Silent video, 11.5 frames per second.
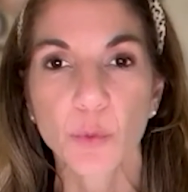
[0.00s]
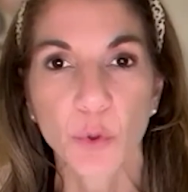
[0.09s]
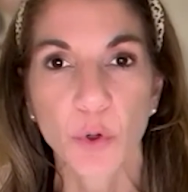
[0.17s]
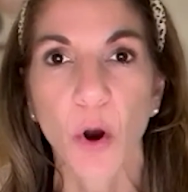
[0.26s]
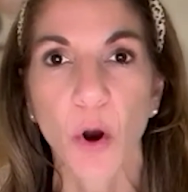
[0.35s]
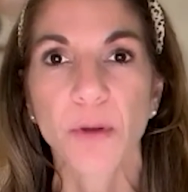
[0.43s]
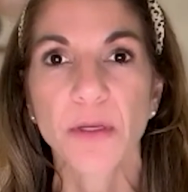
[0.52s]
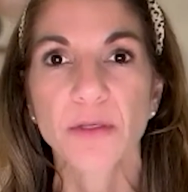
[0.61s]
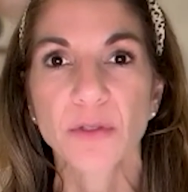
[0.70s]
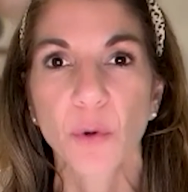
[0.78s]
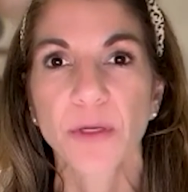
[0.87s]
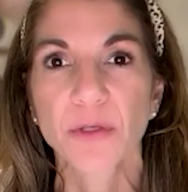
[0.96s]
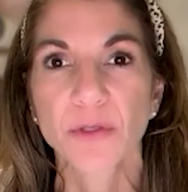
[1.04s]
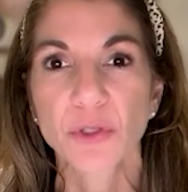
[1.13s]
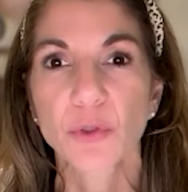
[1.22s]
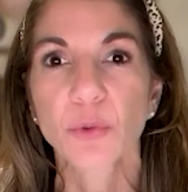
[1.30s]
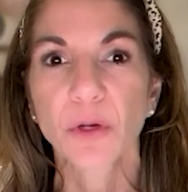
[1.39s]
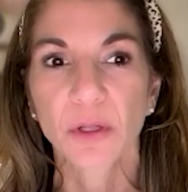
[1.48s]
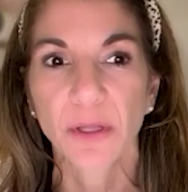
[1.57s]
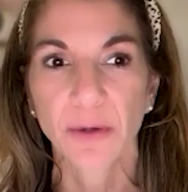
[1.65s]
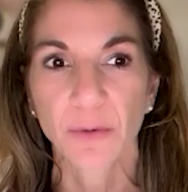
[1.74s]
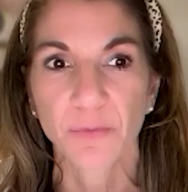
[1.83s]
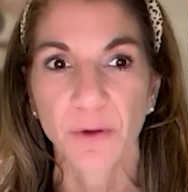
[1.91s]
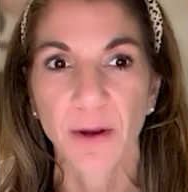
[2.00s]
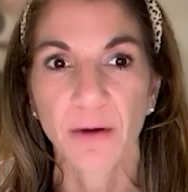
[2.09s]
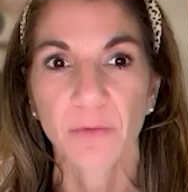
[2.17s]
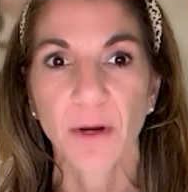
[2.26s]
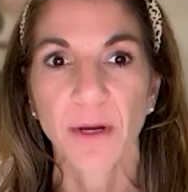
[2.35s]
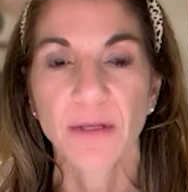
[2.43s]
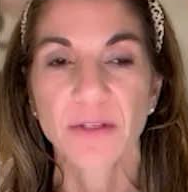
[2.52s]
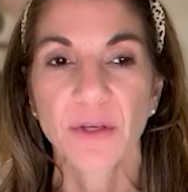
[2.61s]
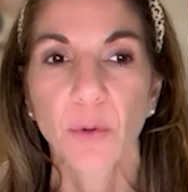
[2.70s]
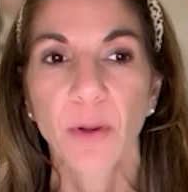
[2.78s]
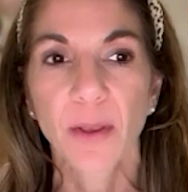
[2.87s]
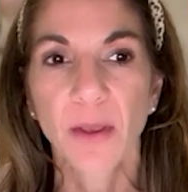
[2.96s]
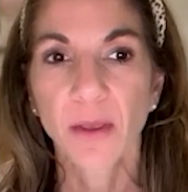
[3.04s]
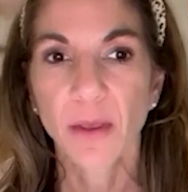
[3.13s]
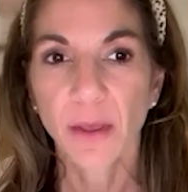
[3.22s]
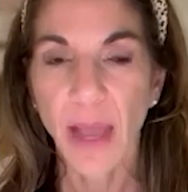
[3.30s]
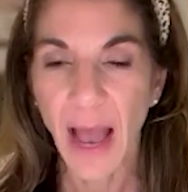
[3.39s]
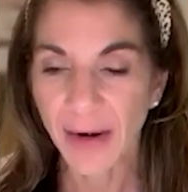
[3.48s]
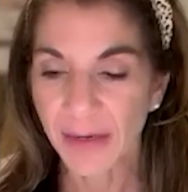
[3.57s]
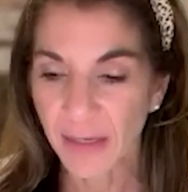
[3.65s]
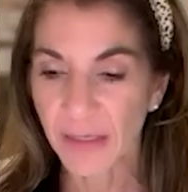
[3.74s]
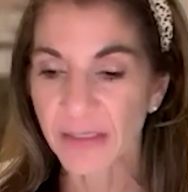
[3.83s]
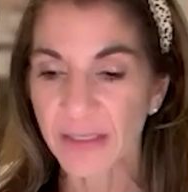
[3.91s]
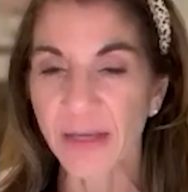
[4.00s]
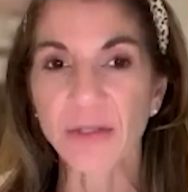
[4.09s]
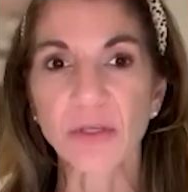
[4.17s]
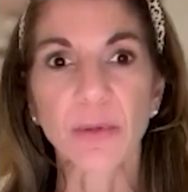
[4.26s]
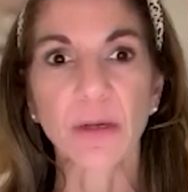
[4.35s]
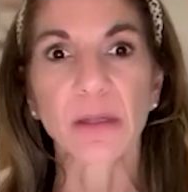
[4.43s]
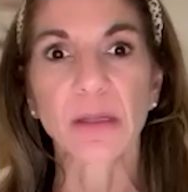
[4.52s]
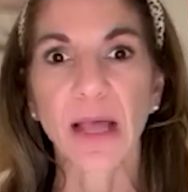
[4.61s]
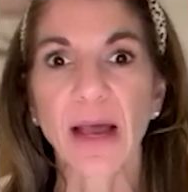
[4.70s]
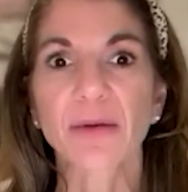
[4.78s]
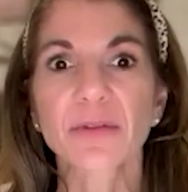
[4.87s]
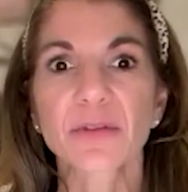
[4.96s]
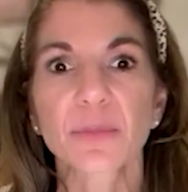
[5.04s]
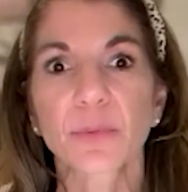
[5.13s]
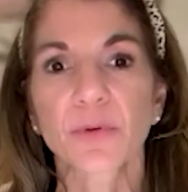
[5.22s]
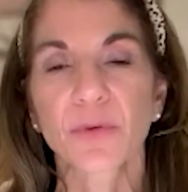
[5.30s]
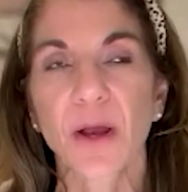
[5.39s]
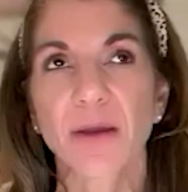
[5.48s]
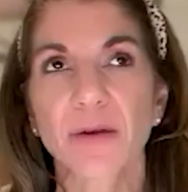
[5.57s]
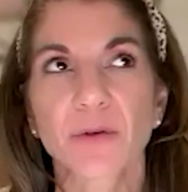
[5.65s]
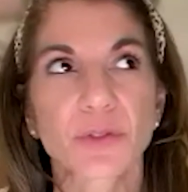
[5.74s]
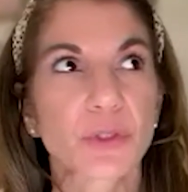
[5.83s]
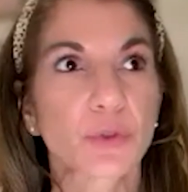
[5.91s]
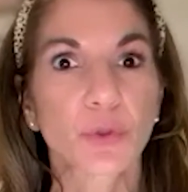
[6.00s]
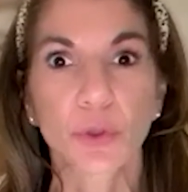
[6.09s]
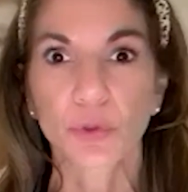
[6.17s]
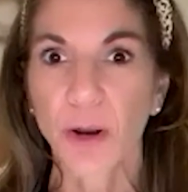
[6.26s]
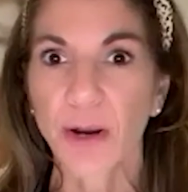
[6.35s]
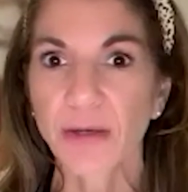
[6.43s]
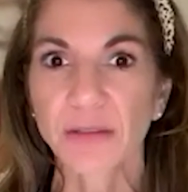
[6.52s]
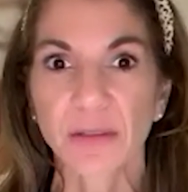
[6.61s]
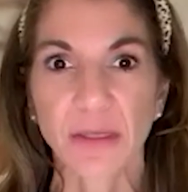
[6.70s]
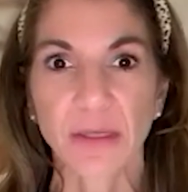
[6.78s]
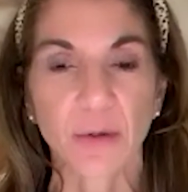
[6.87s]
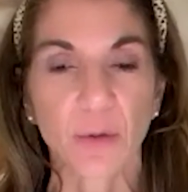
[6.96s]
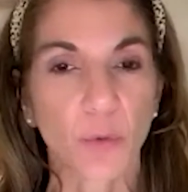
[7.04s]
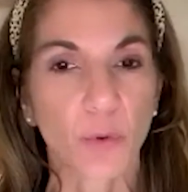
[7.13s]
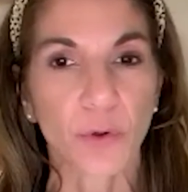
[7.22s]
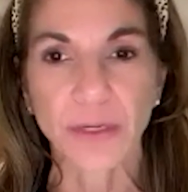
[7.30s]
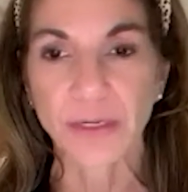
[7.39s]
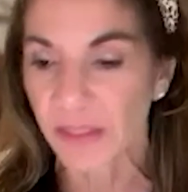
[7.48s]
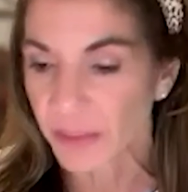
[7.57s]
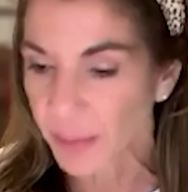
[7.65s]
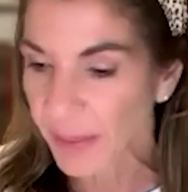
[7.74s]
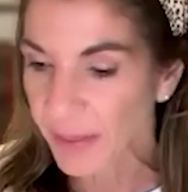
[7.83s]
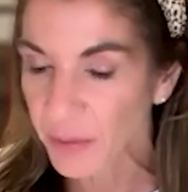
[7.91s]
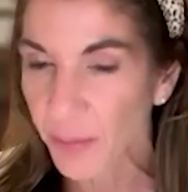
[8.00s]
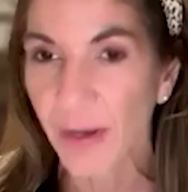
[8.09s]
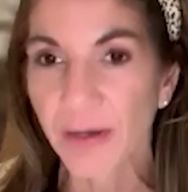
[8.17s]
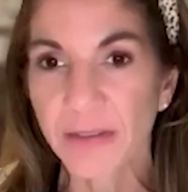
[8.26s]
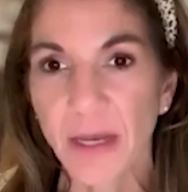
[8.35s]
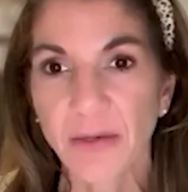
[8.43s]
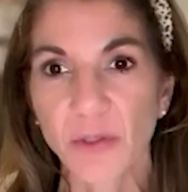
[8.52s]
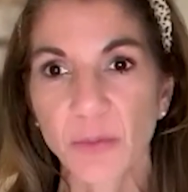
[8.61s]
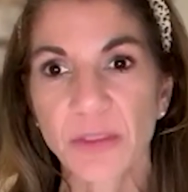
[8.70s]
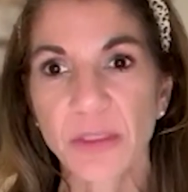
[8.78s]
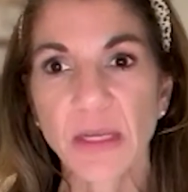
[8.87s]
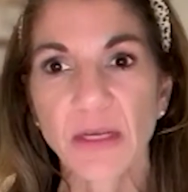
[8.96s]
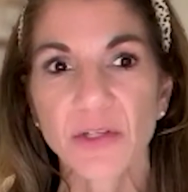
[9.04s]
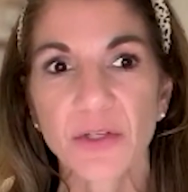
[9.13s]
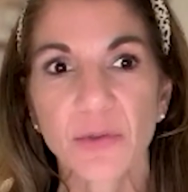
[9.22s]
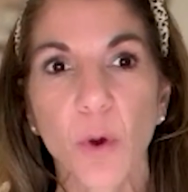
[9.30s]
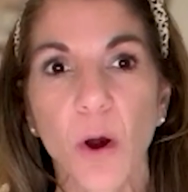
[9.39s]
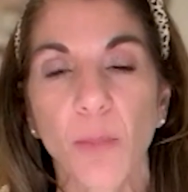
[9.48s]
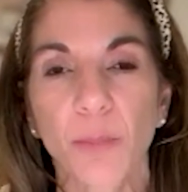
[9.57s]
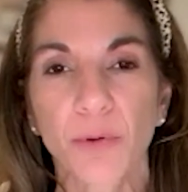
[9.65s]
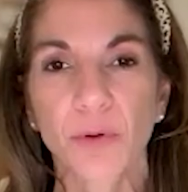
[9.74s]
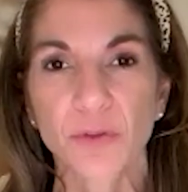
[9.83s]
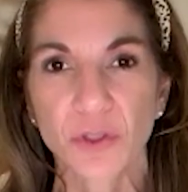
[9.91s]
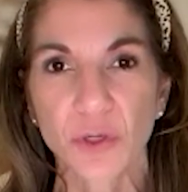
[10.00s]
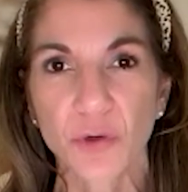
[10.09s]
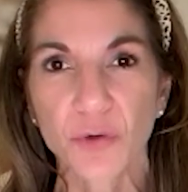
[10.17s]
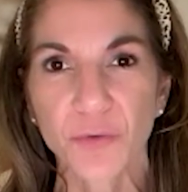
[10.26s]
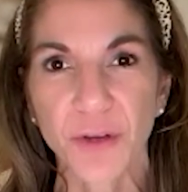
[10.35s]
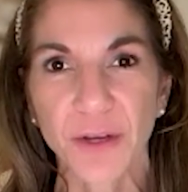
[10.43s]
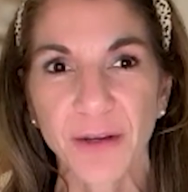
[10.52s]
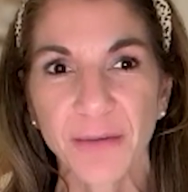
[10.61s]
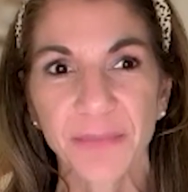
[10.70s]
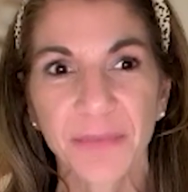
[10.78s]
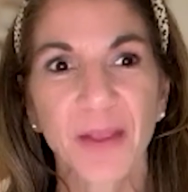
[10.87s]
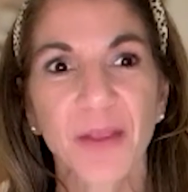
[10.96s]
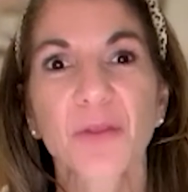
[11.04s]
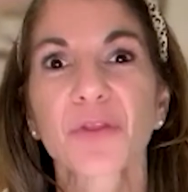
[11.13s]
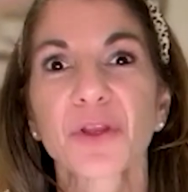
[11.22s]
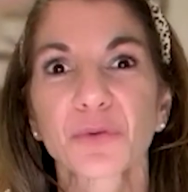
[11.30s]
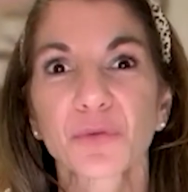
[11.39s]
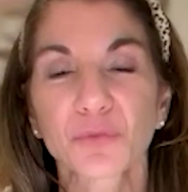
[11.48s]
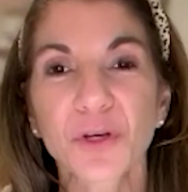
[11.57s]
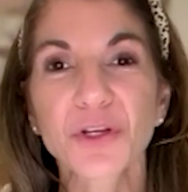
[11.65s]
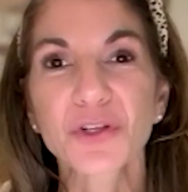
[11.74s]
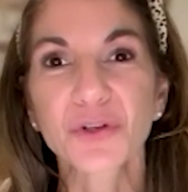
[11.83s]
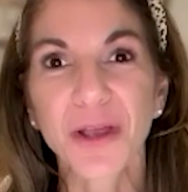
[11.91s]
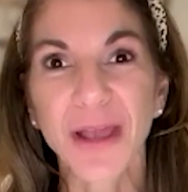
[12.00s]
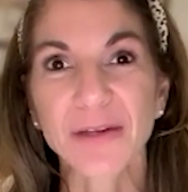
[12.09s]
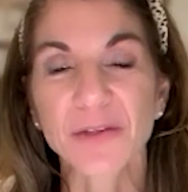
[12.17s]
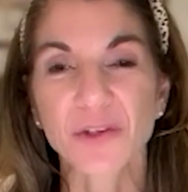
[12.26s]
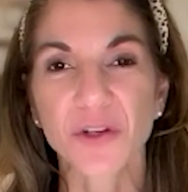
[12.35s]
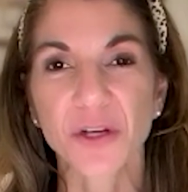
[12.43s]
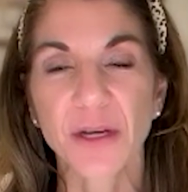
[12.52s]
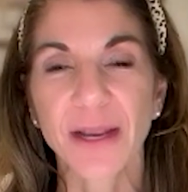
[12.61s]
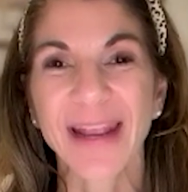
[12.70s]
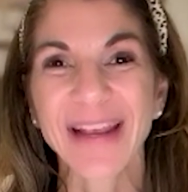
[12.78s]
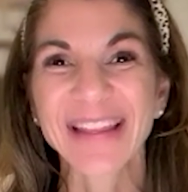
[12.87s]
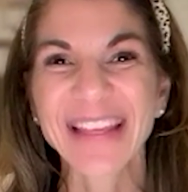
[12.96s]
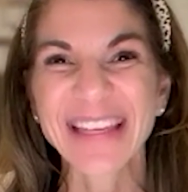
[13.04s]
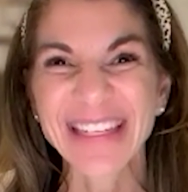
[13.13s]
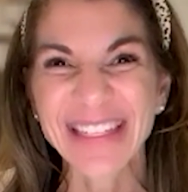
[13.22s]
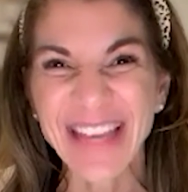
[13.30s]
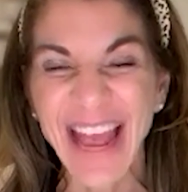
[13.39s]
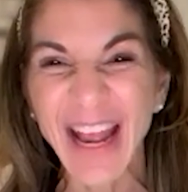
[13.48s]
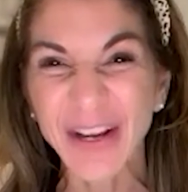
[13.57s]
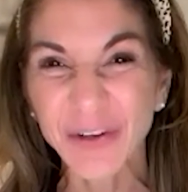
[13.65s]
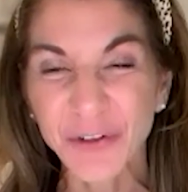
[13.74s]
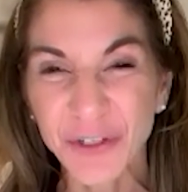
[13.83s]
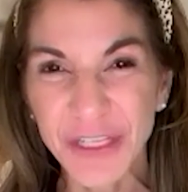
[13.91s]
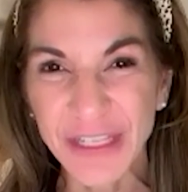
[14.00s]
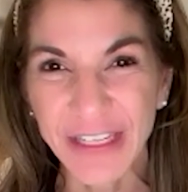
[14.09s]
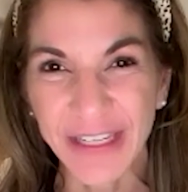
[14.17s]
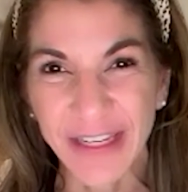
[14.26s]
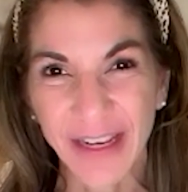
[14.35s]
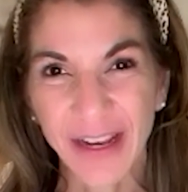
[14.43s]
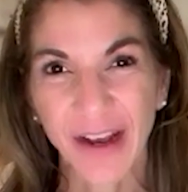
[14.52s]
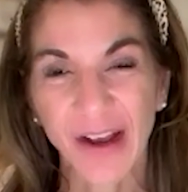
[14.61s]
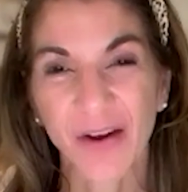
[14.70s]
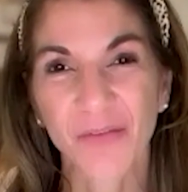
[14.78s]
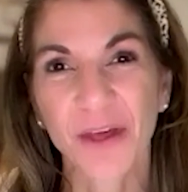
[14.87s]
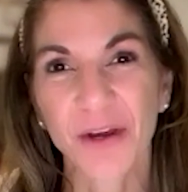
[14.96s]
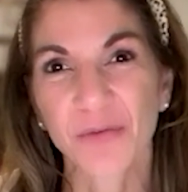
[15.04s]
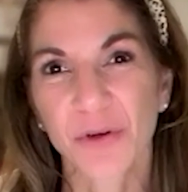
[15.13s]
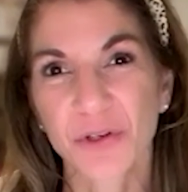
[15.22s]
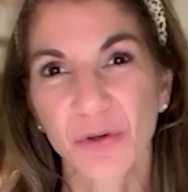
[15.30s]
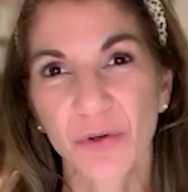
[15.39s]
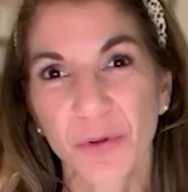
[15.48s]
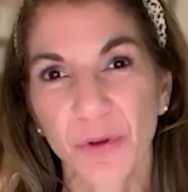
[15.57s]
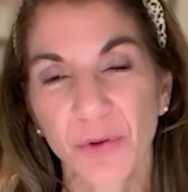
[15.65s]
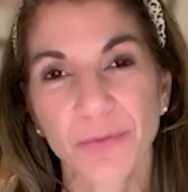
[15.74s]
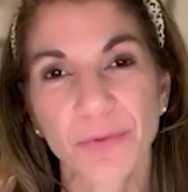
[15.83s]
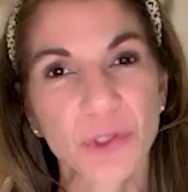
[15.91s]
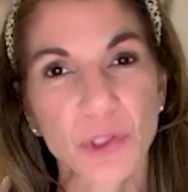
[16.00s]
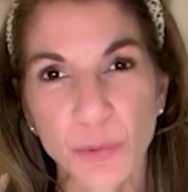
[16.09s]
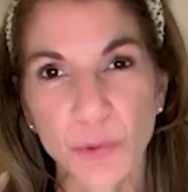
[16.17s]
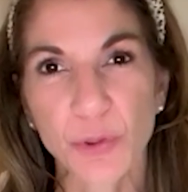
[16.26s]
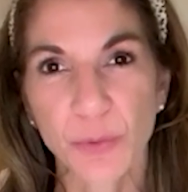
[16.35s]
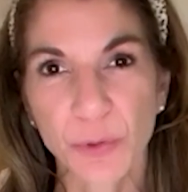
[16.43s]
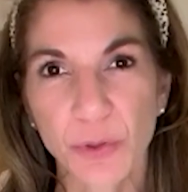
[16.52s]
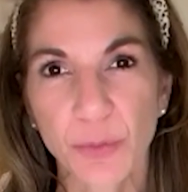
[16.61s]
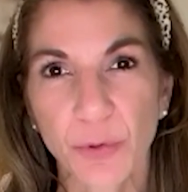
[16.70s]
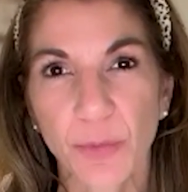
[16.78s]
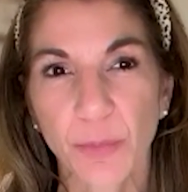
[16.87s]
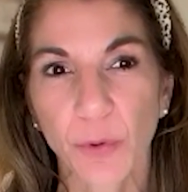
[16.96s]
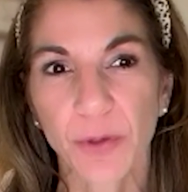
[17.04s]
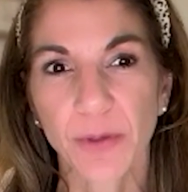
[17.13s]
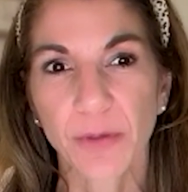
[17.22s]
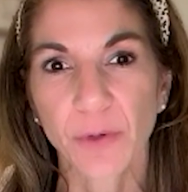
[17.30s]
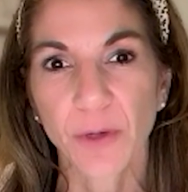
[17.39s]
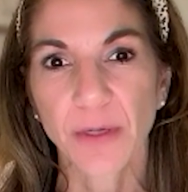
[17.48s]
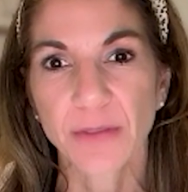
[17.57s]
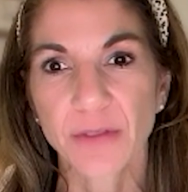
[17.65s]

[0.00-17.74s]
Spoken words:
We're always going to clarify it, right? So adding an addendum allows the provider to correctly or expand upon documentation while preserving the original entry and the integrity of that original note. Super duper duper important, right?